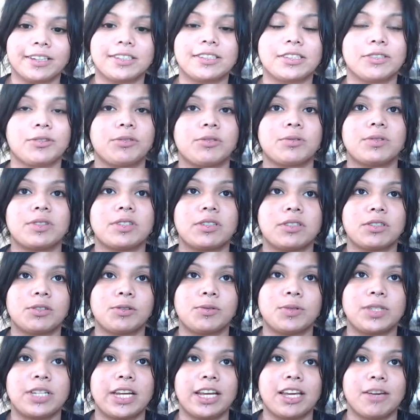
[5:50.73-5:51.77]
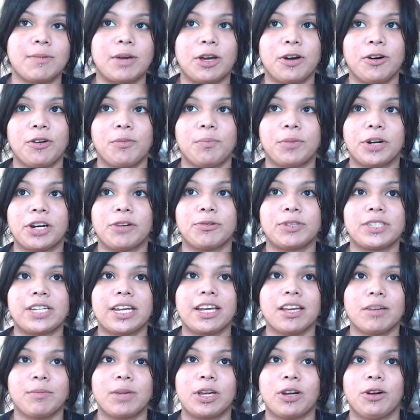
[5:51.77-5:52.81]
So he was, so he was taking me home, but he was
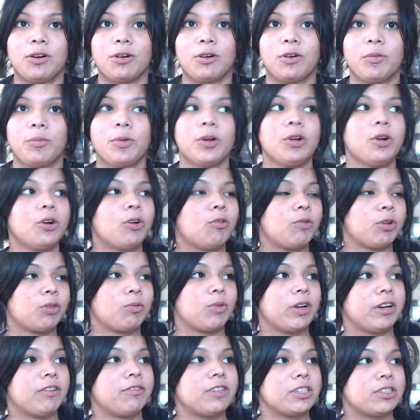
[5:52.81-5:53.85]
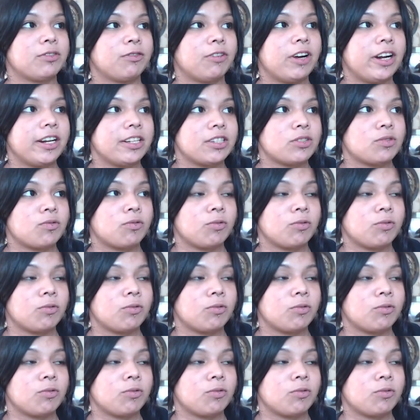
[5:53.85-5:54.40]
taking me home with one of his friends.